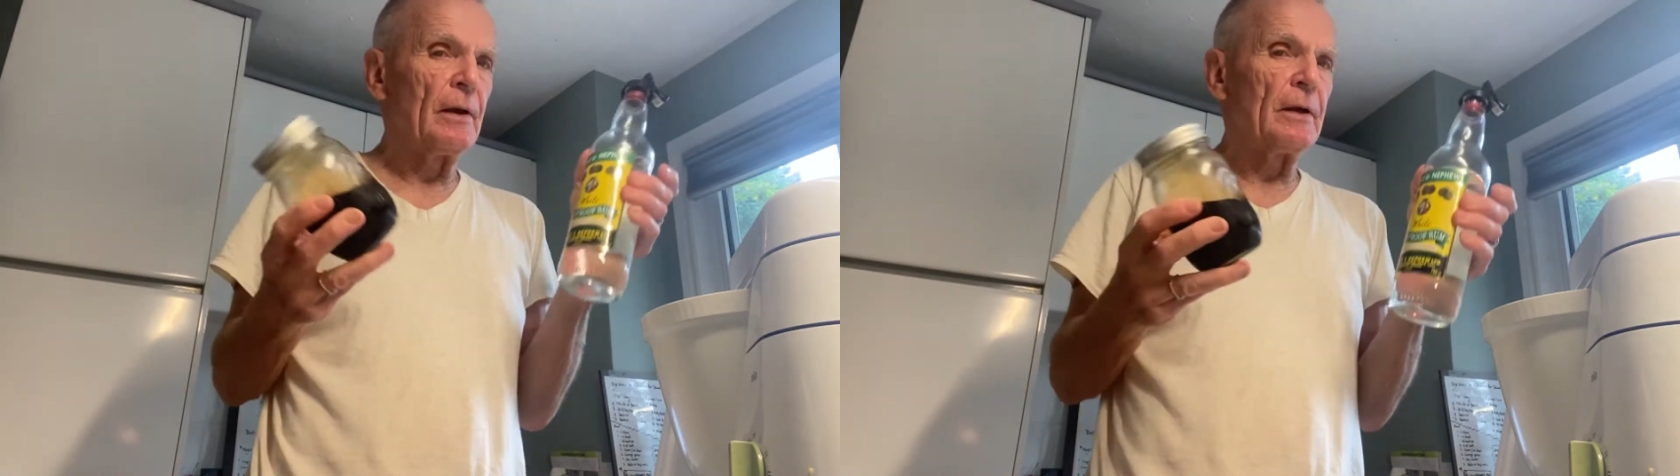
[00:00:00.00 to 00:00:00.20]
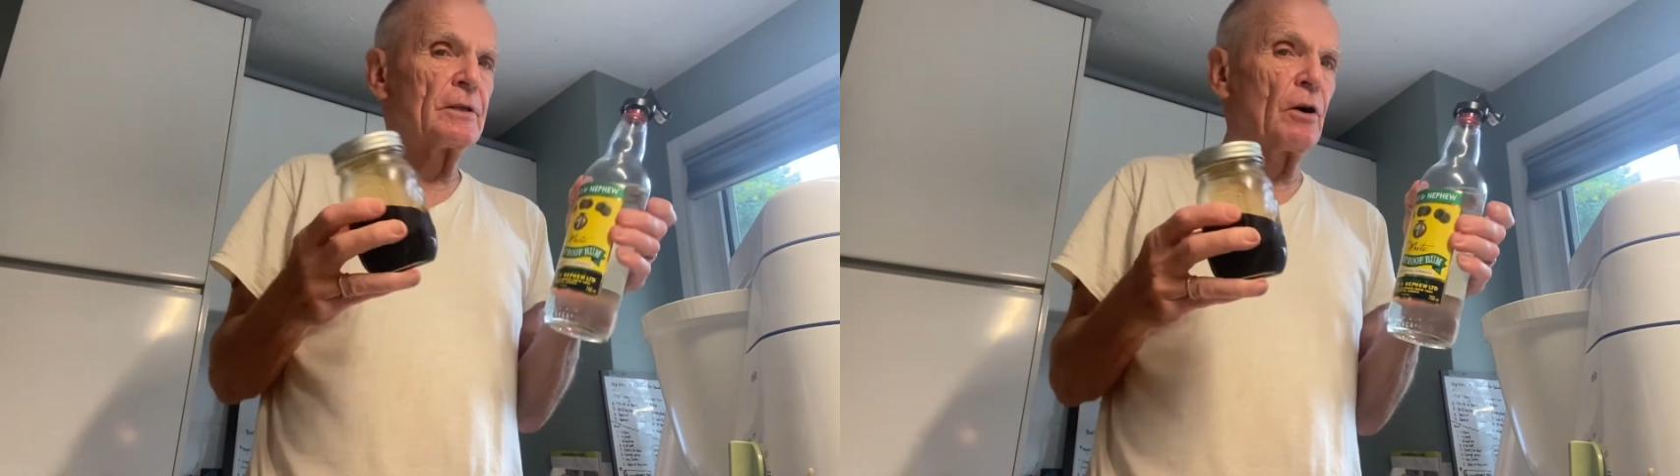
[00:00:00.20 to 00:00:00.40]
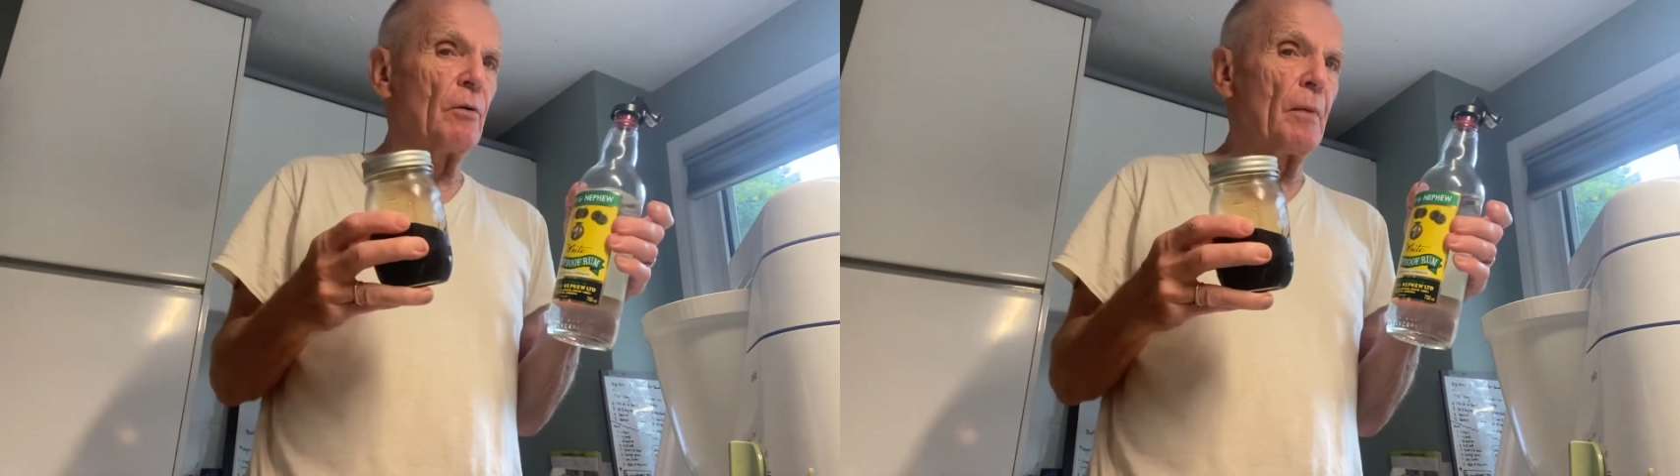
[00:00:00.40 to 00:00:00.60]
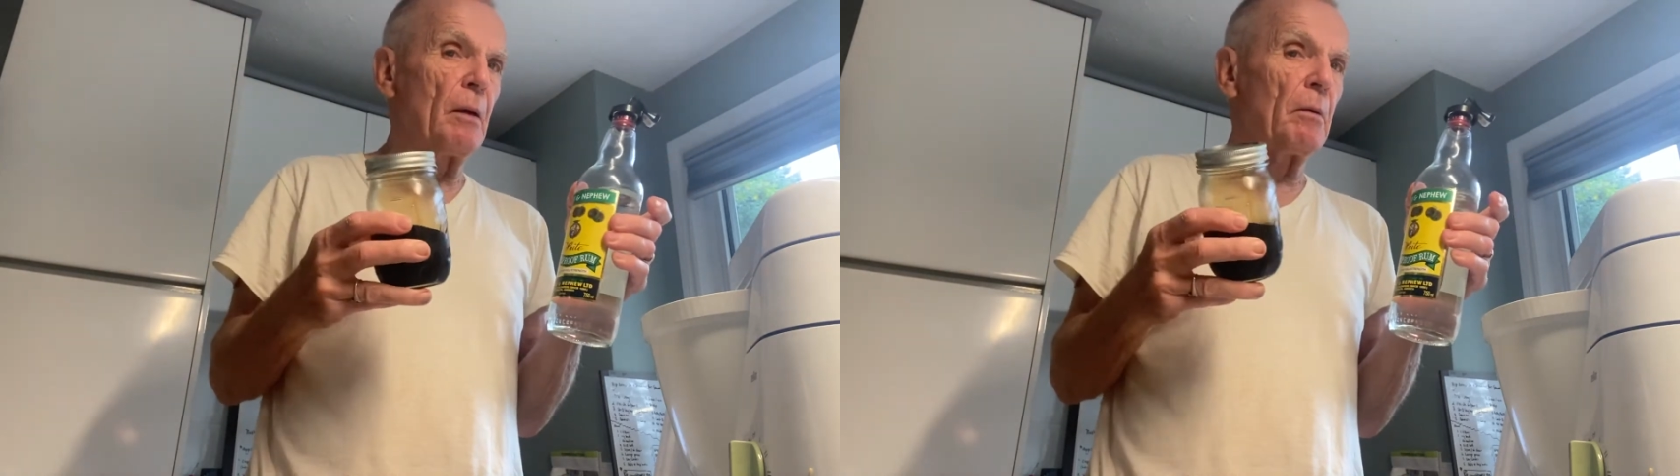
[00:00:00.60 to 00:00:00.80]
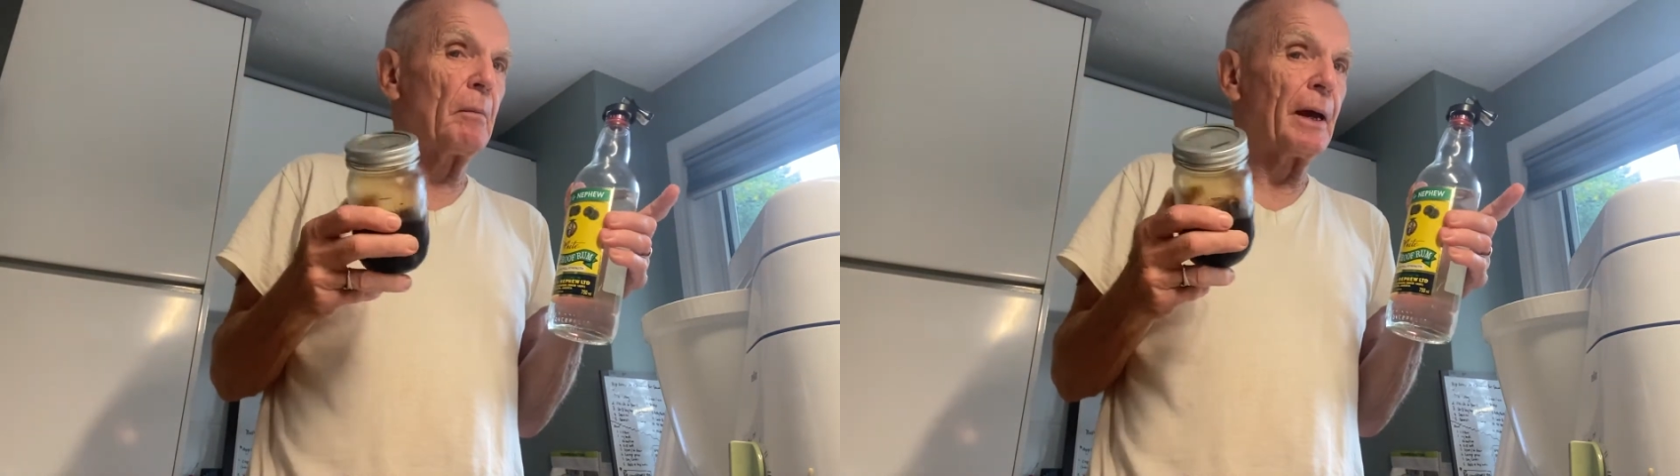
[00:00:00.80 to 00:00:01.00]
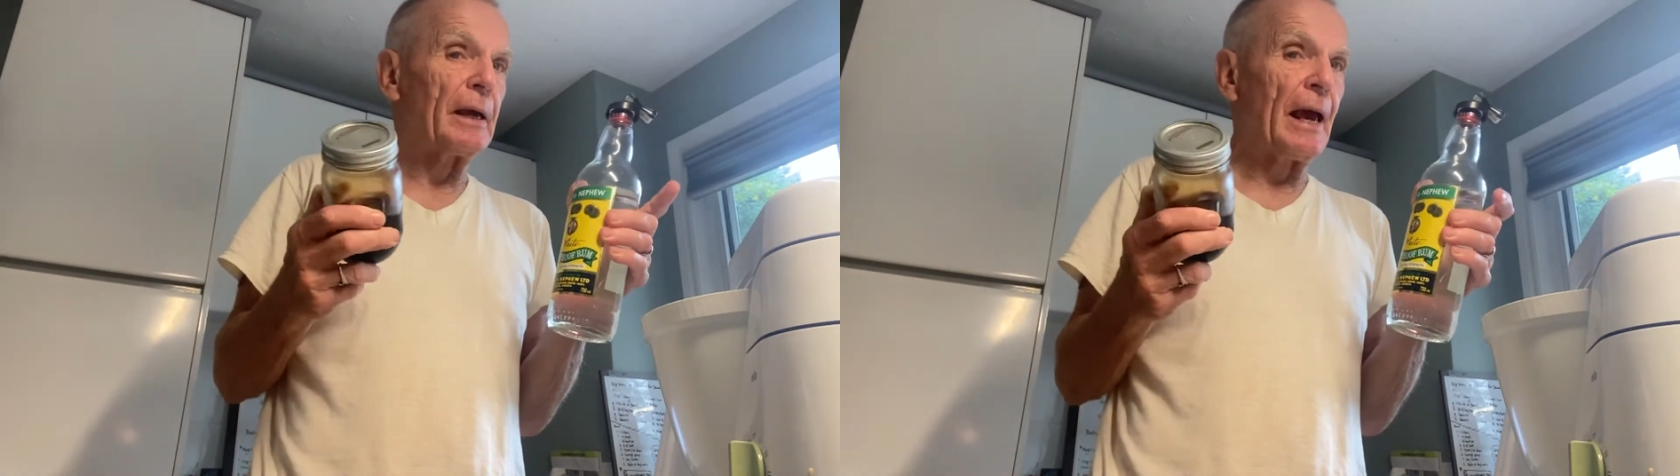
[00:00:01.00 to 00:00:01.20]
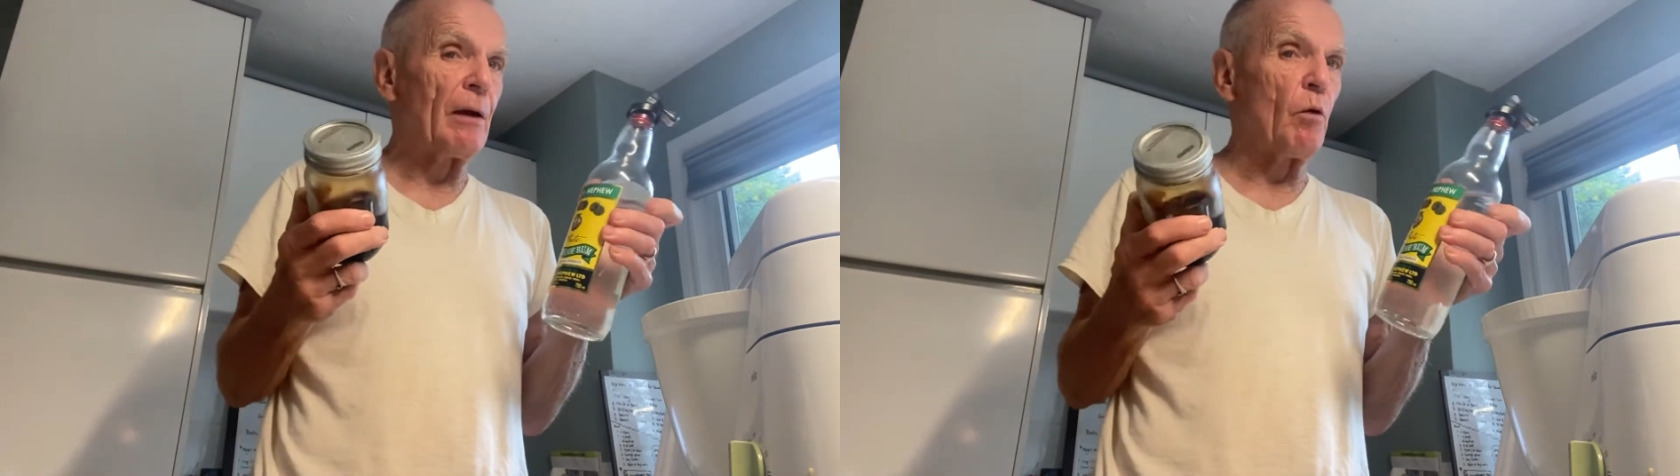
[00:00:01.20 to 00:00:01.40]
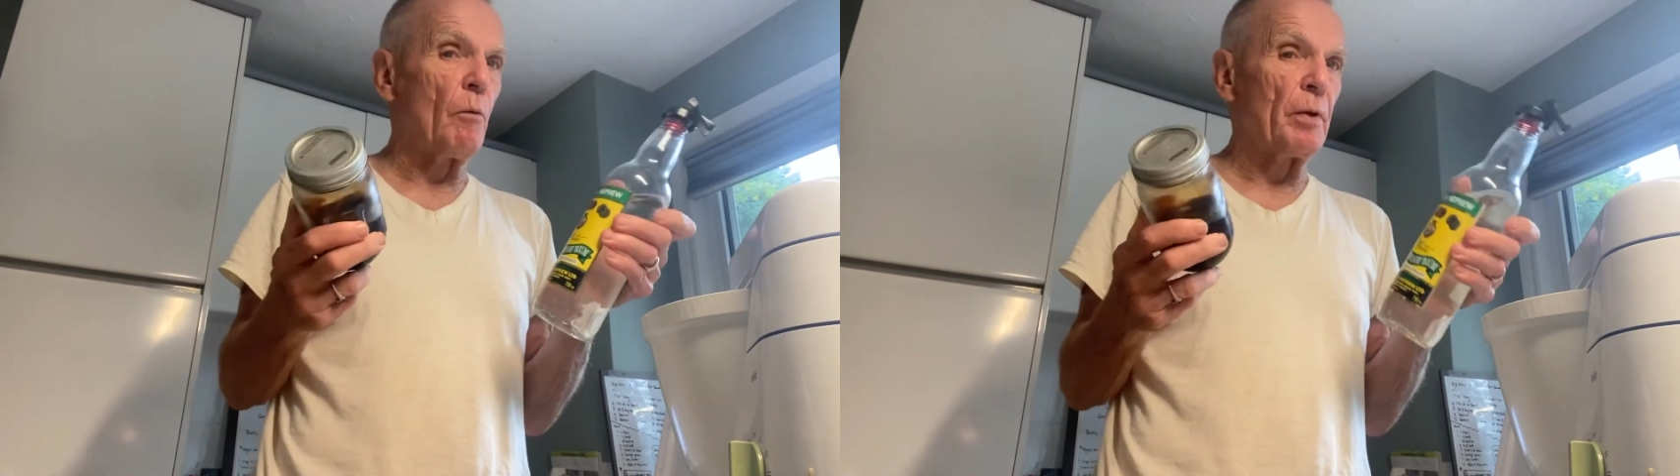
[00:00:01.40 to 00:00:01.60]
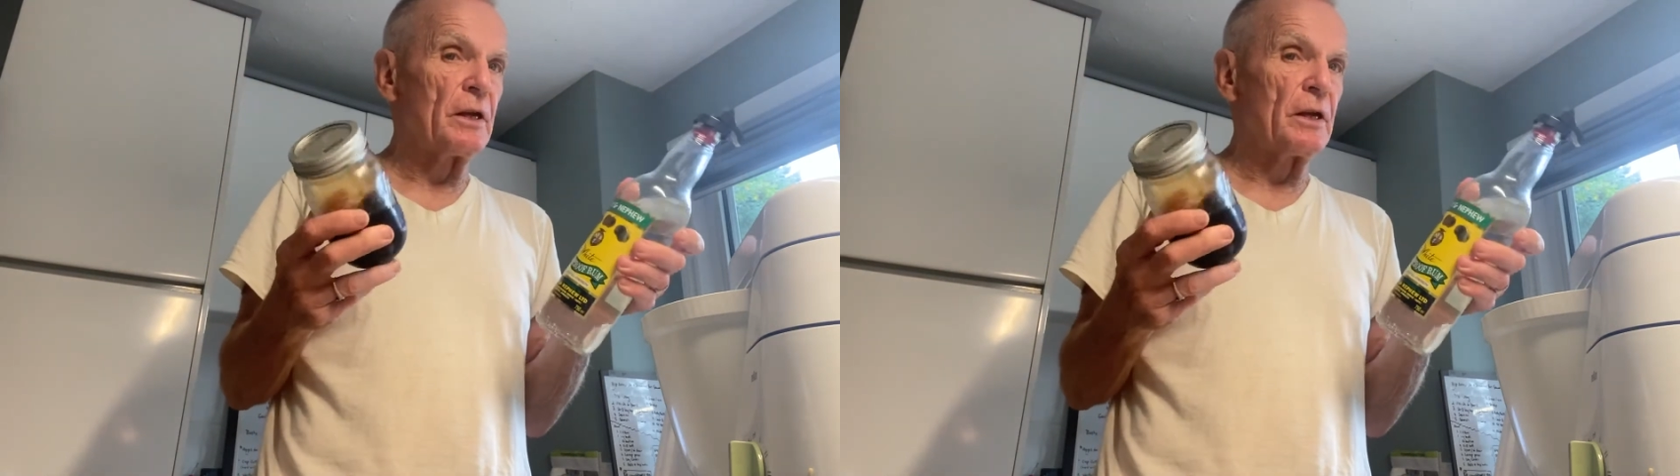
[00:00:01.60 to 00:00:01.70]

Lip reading: So maybe my cake won't be